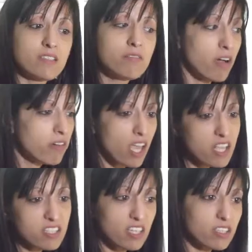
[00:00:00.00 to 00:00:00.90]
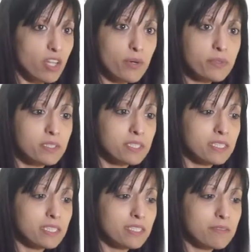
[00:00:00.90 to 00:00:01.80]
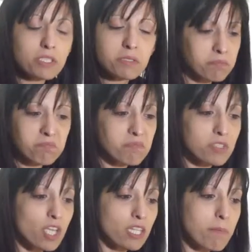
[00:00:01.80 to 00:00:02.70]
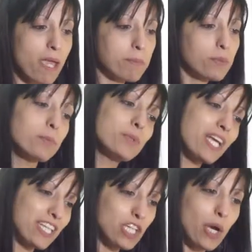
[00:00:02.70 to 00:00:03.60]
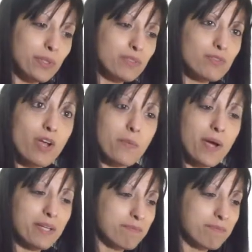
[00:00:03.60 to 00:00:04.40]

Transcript: Oh, yes and no. Just sign the paper and we'll get you going right away.